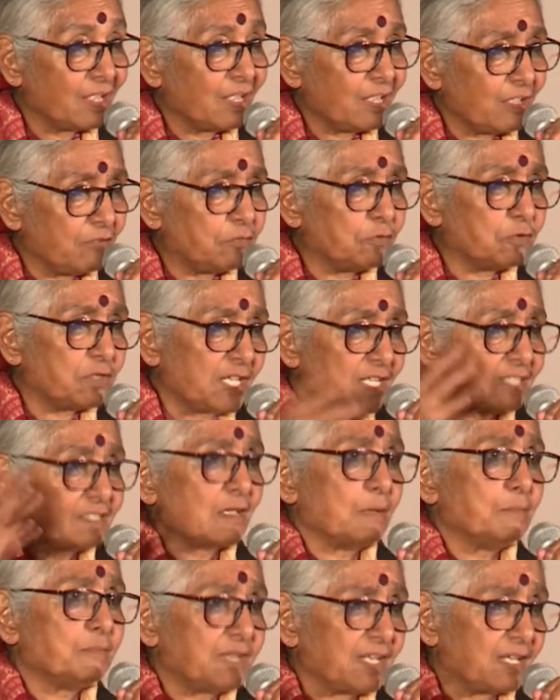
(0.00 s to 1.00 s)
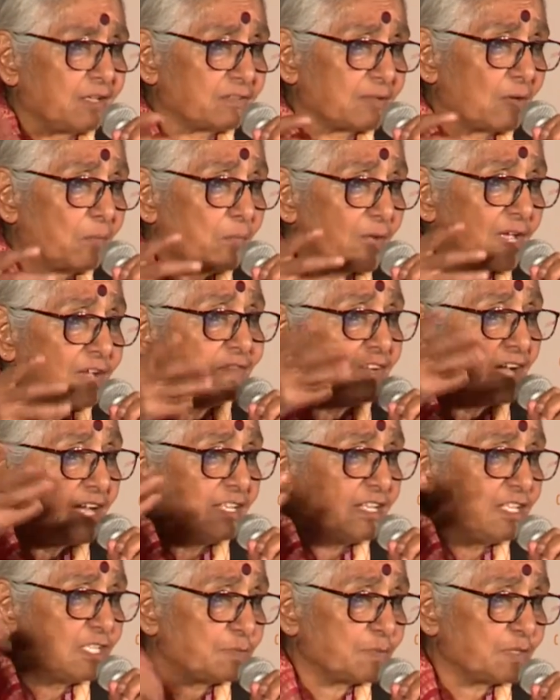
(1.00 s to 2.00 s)
If you think some somewhere
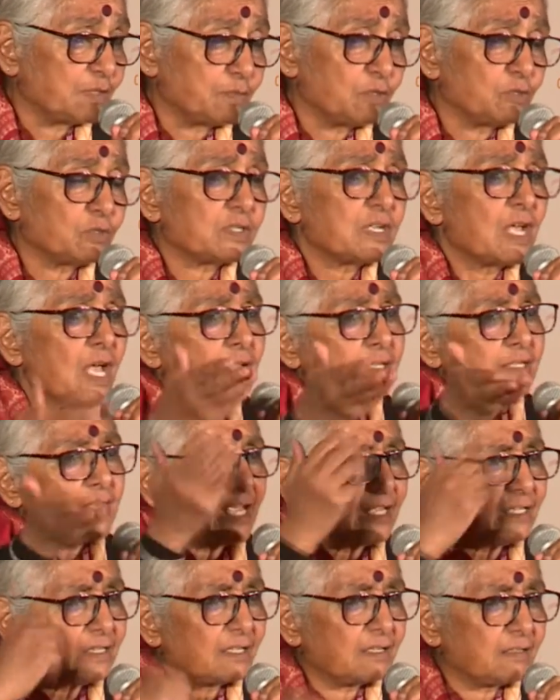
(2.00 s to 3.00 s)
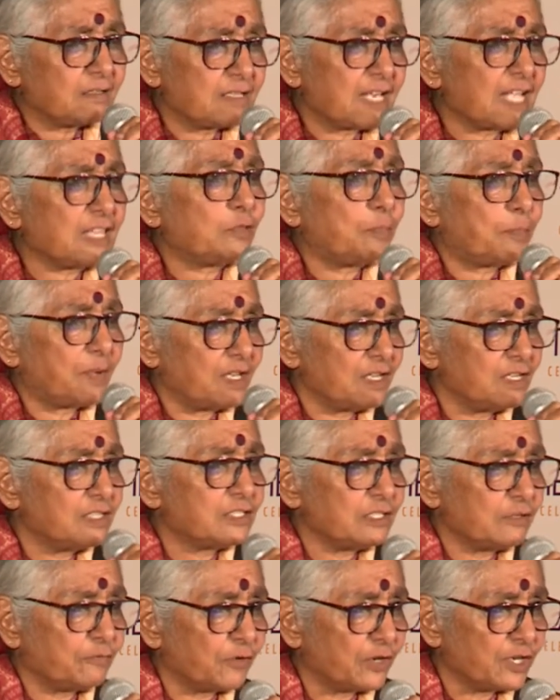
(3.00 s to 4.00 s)
violence must be used, take the death
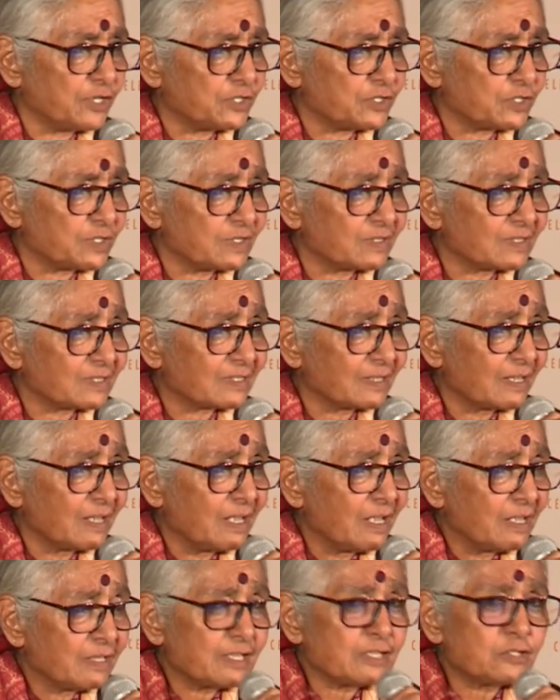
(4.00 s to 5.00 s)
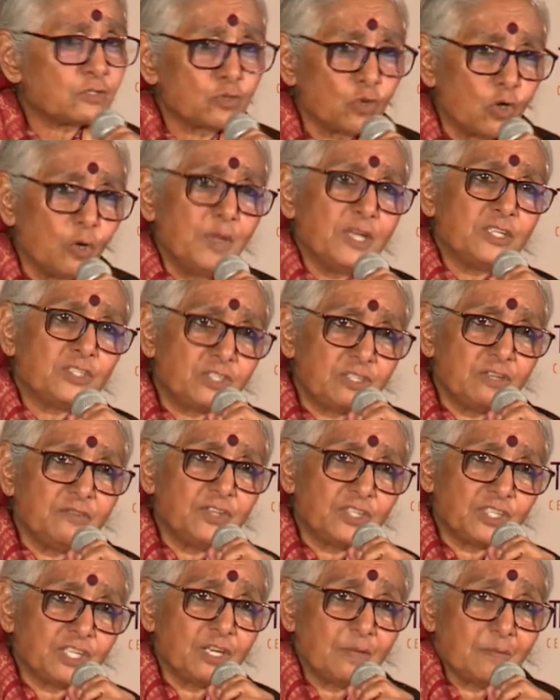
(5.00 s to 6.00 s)
penalty, for instance. There's so much
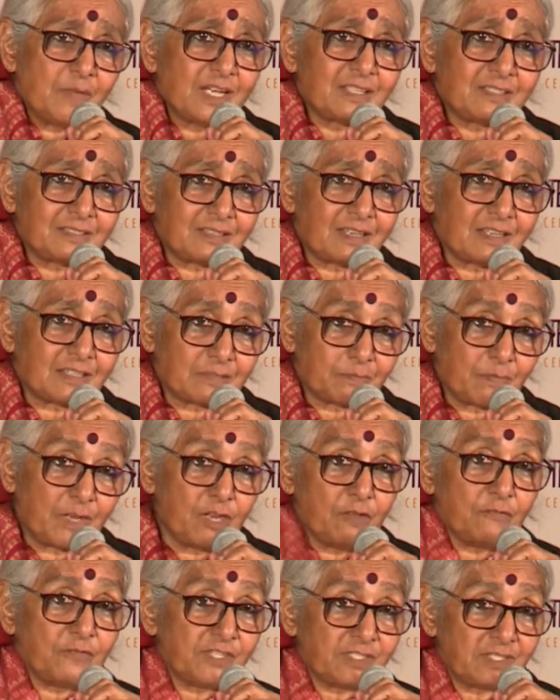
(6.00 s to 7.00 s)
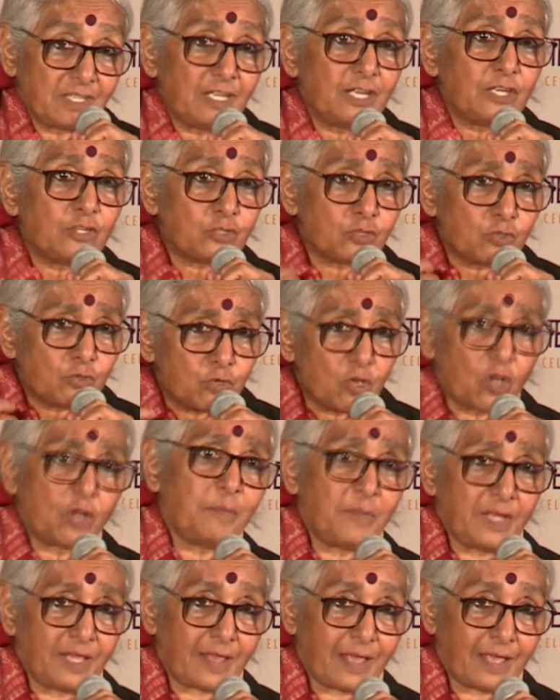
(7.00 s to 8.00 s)
division amongst us. Many of us think it should not
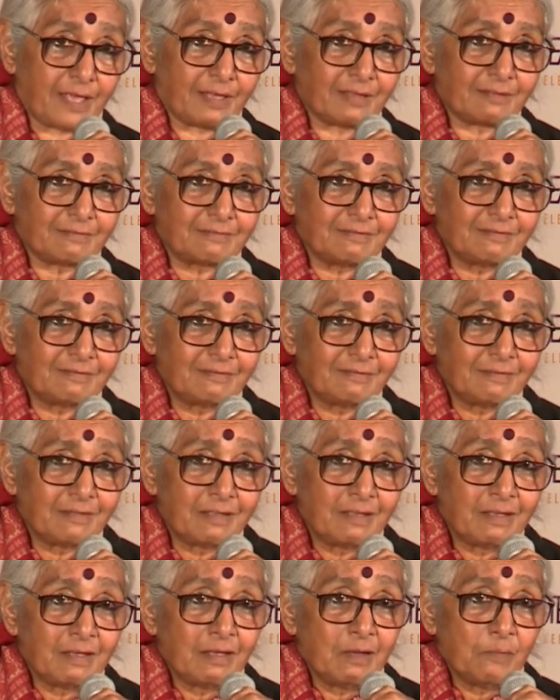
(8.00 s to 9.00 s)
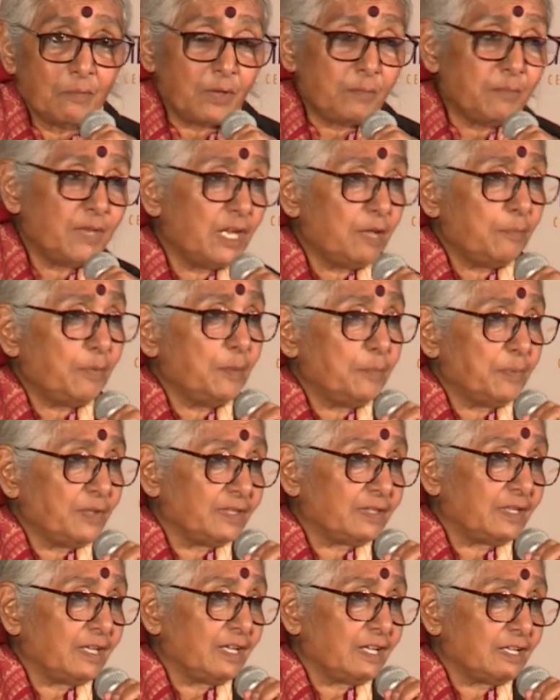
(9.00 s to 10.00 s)
be there. But many people
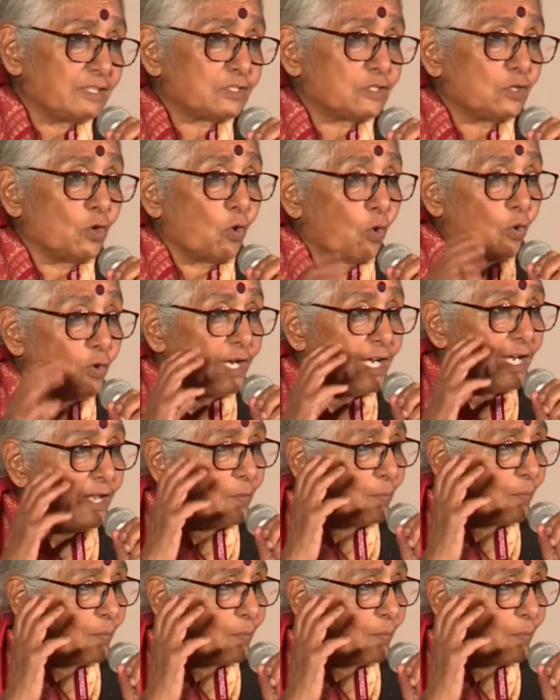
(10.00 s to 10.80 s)
think it's the only